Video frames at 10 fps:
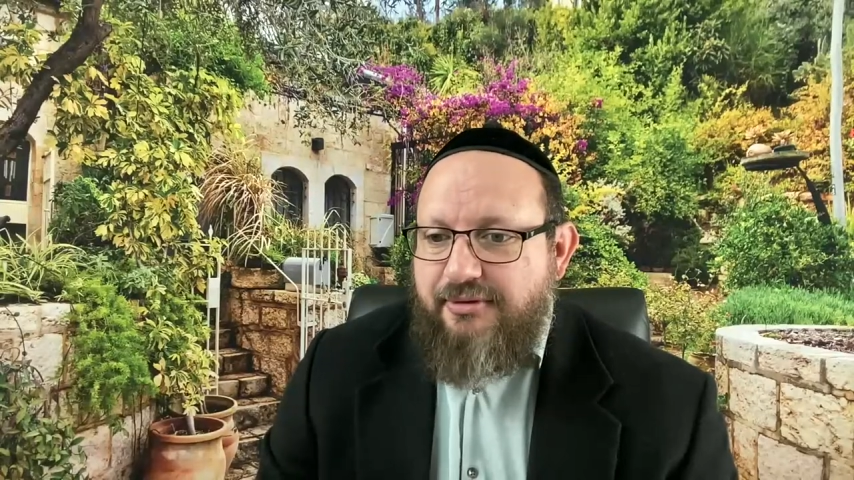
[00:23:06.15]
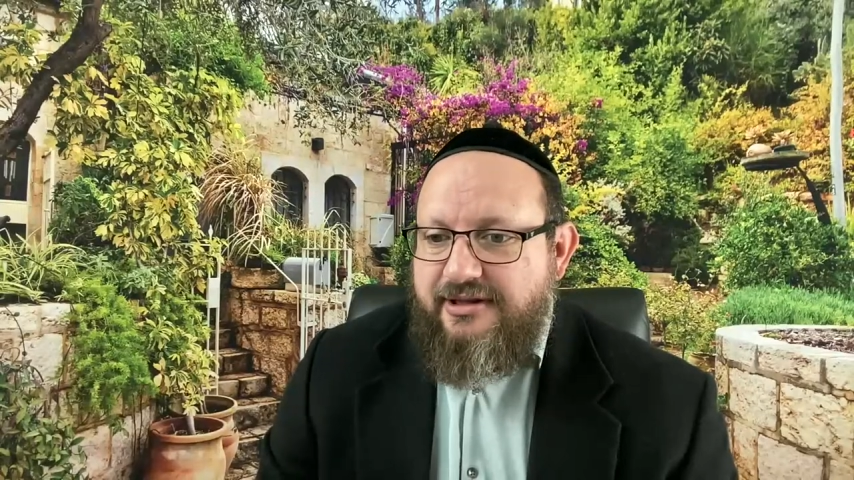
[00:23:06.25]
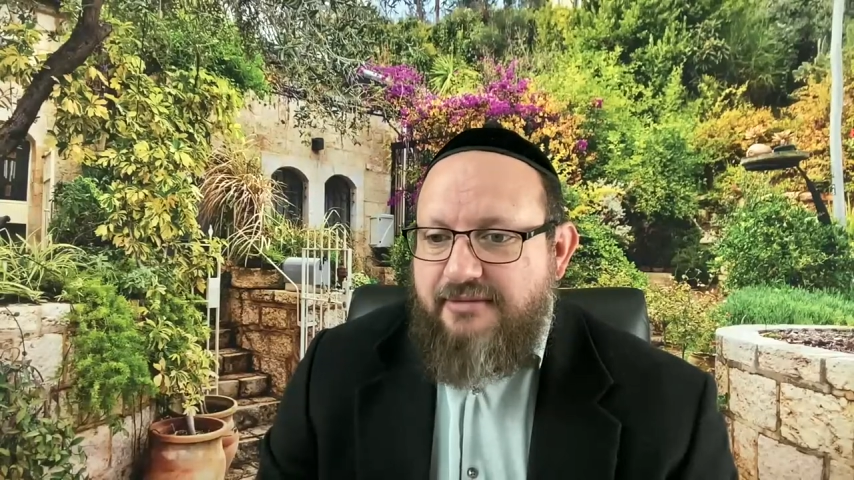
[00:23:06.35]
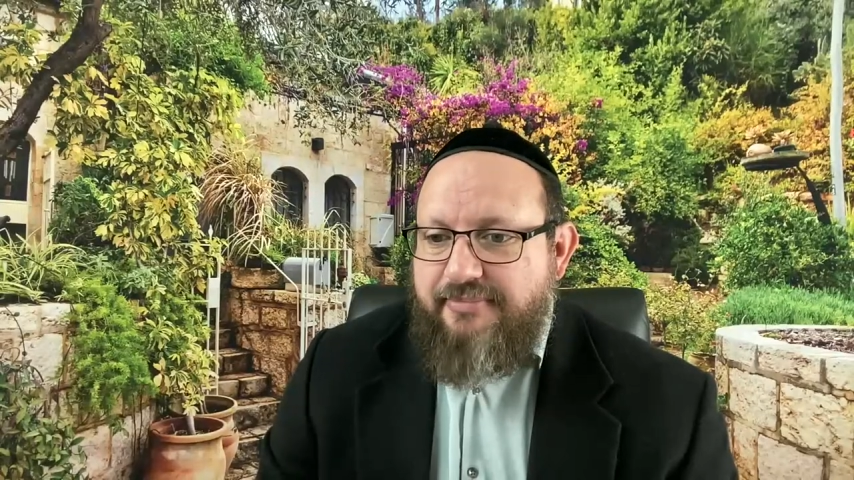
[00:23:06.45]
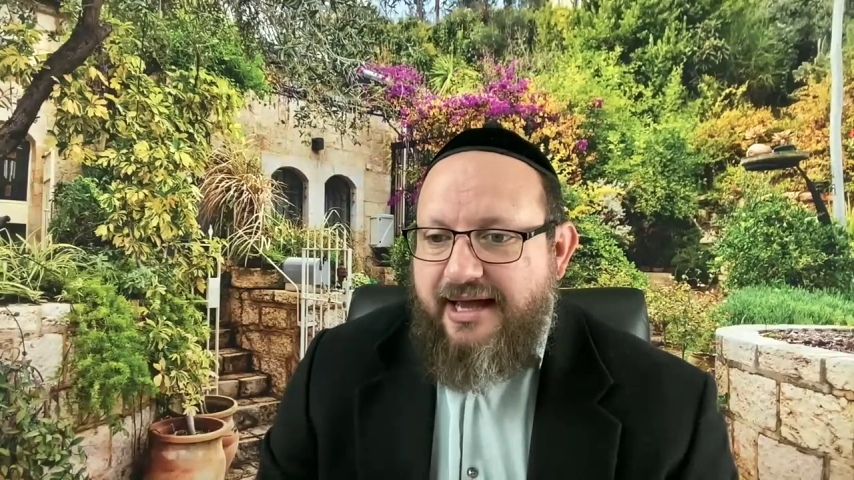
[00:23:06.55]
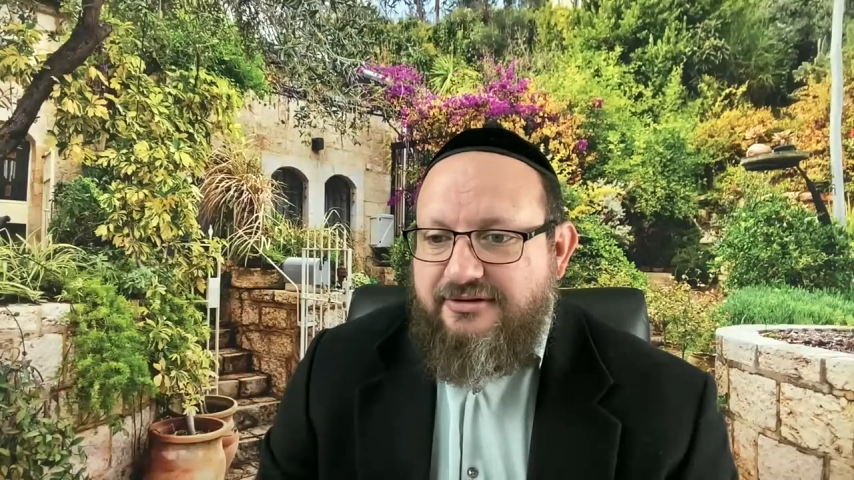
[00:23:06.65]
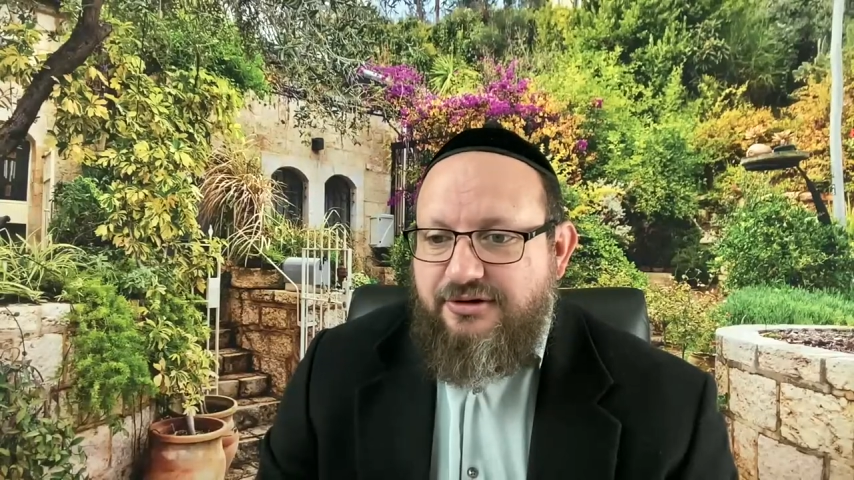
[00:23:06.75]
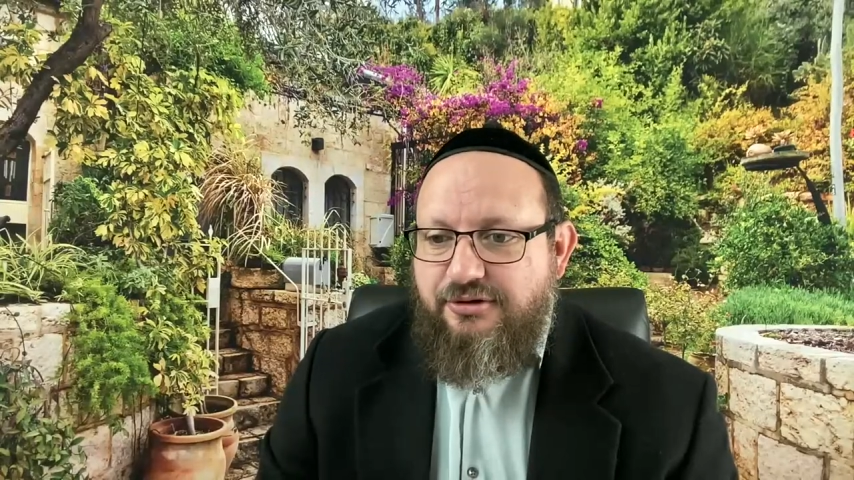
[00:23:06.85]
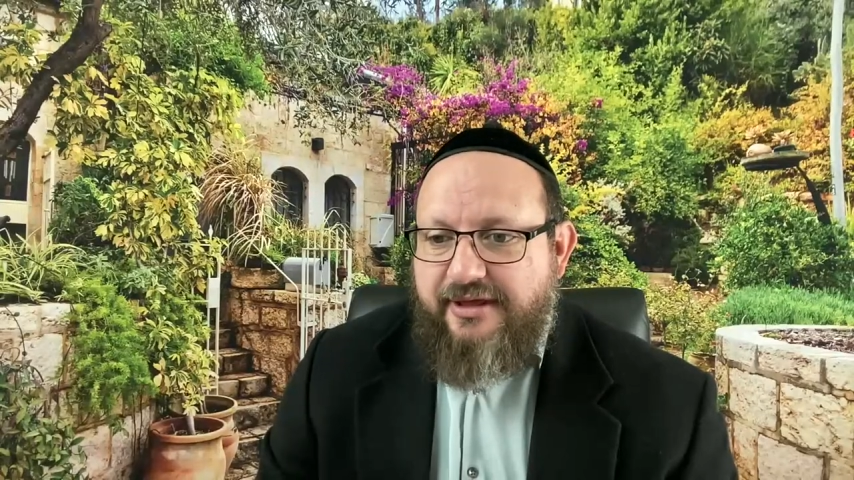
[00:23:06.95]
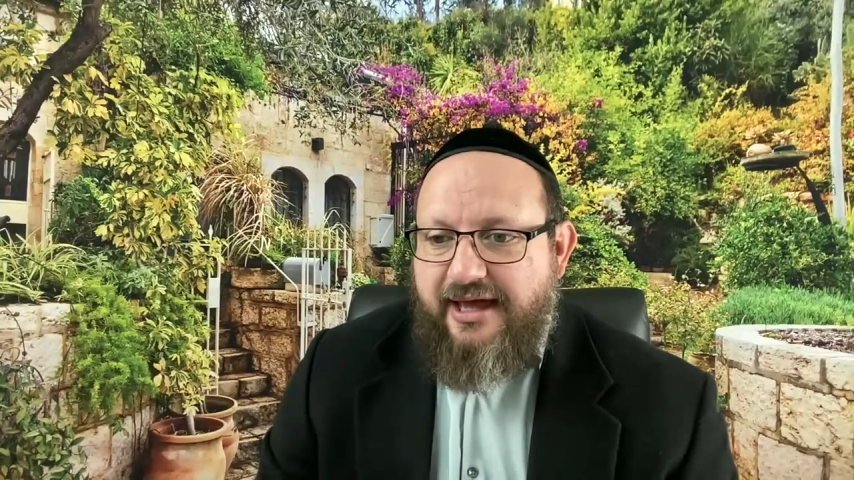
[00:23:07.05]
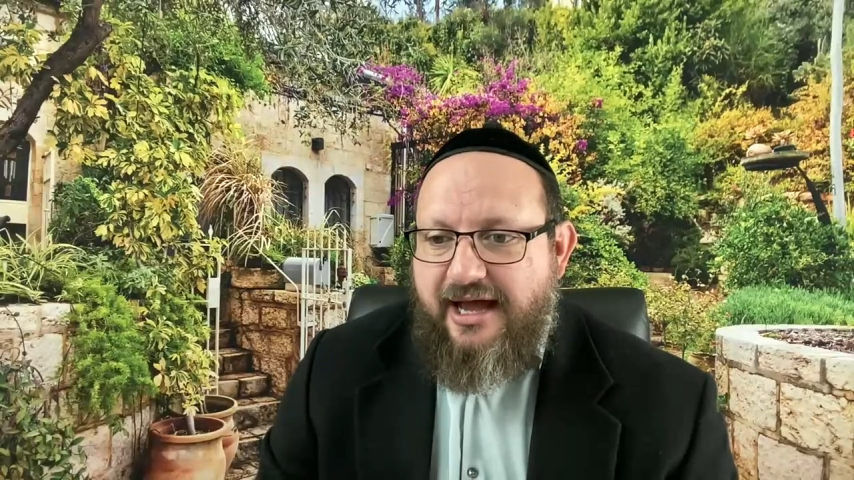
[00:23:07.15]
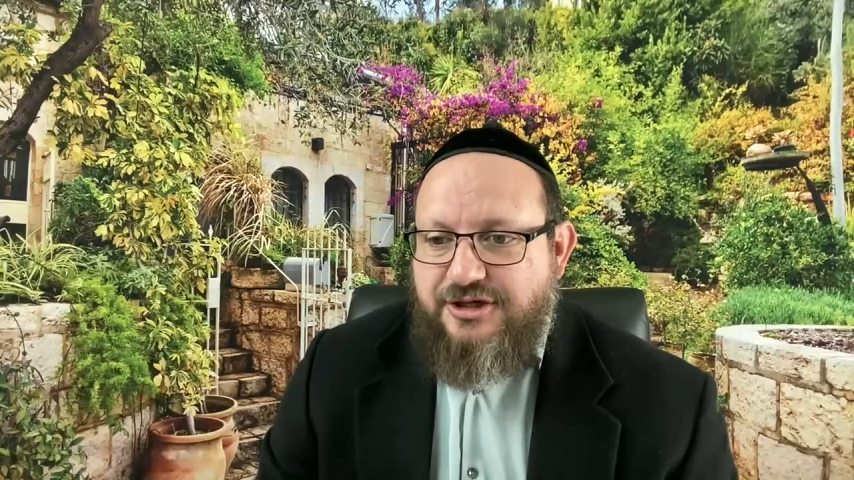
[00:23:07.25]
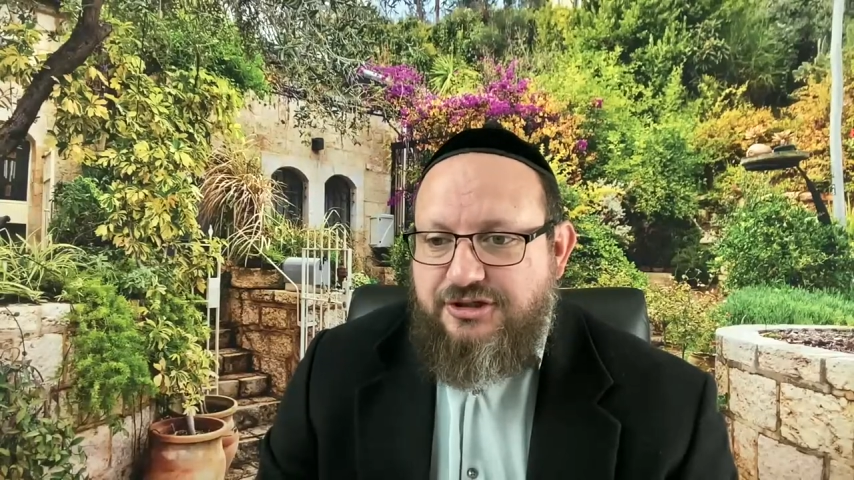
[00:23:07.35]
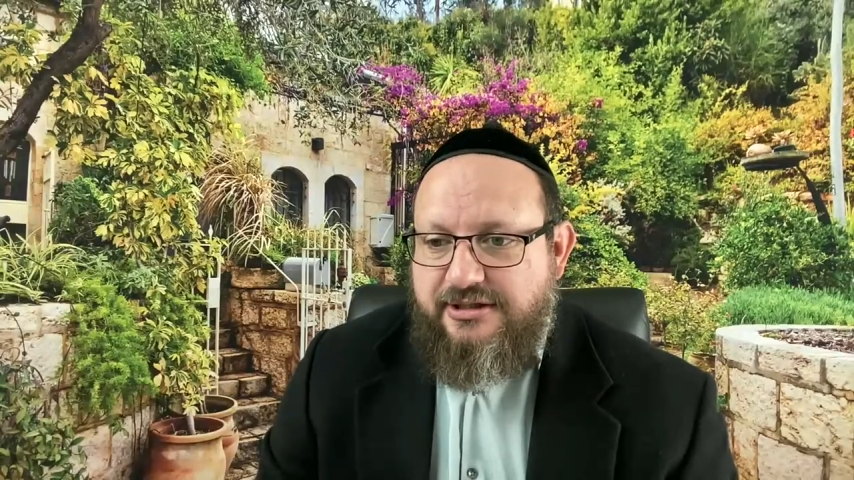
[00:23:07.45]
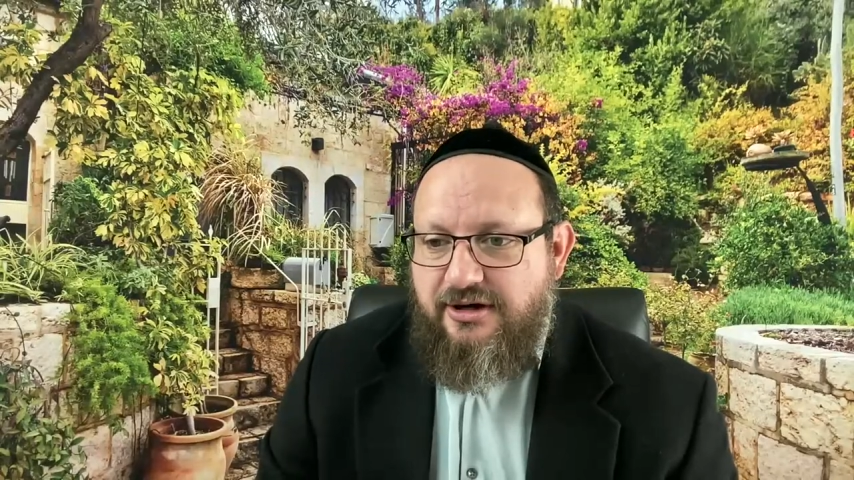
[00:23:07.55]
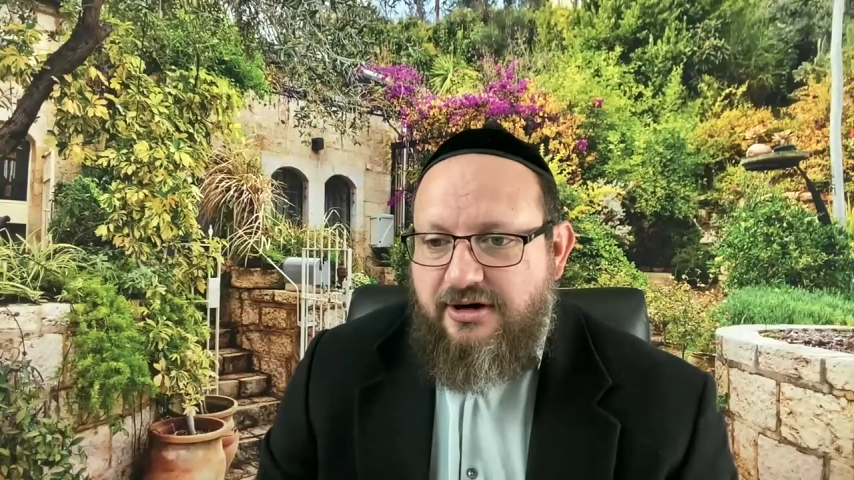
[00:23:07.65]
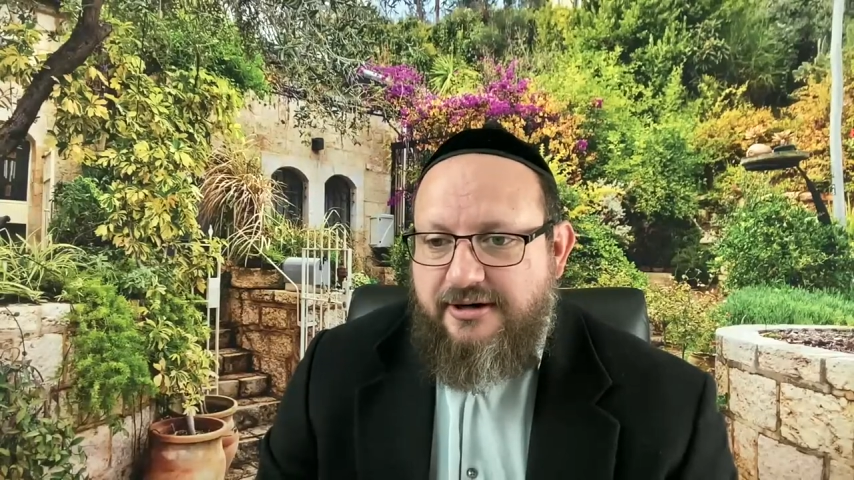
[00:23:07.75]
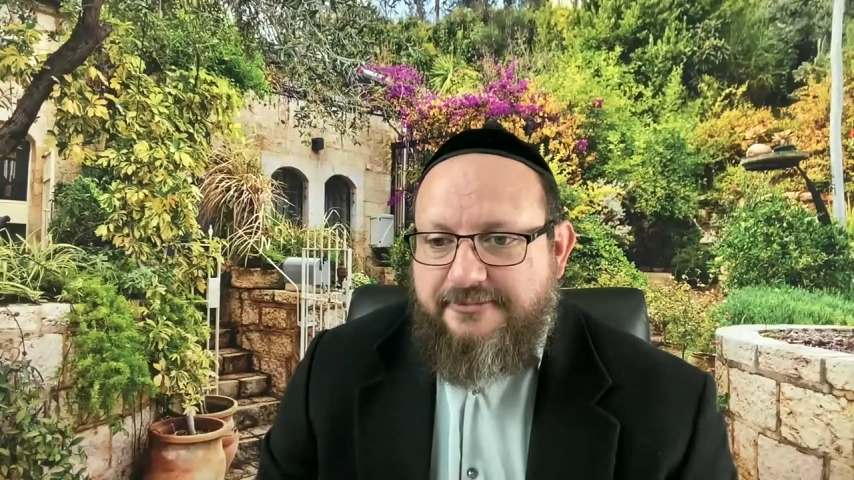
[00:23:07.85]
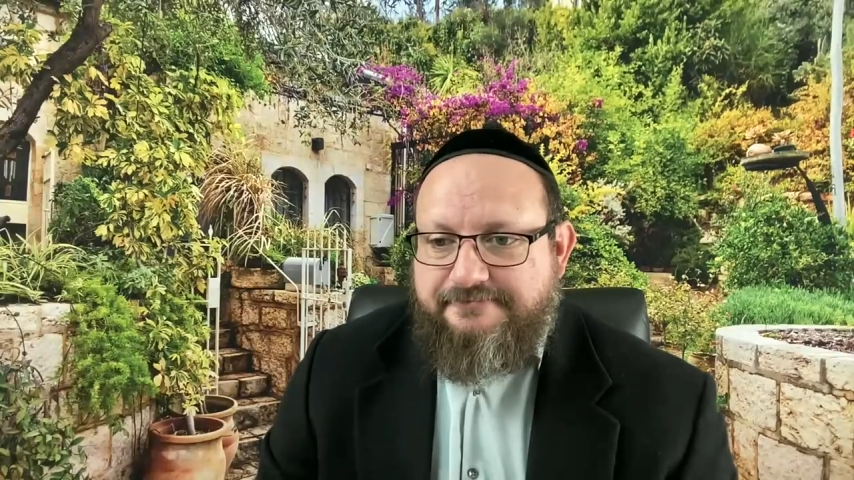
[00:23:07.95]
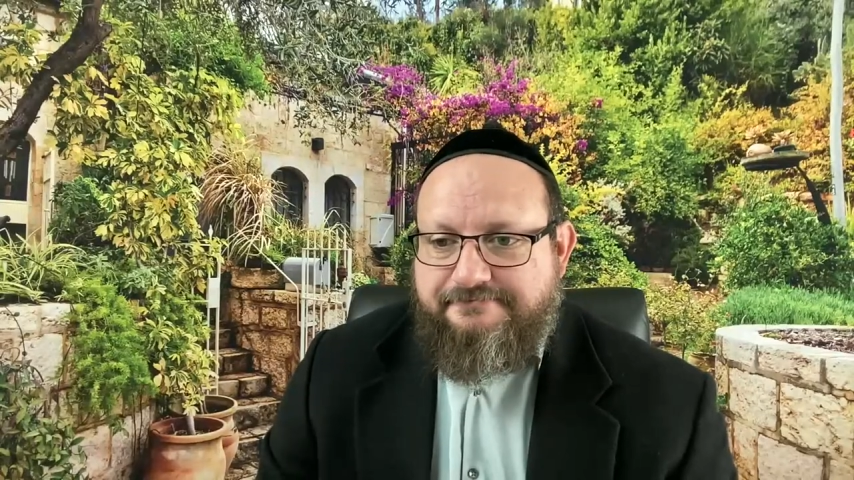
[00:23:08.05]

Bring them back to who they actually are.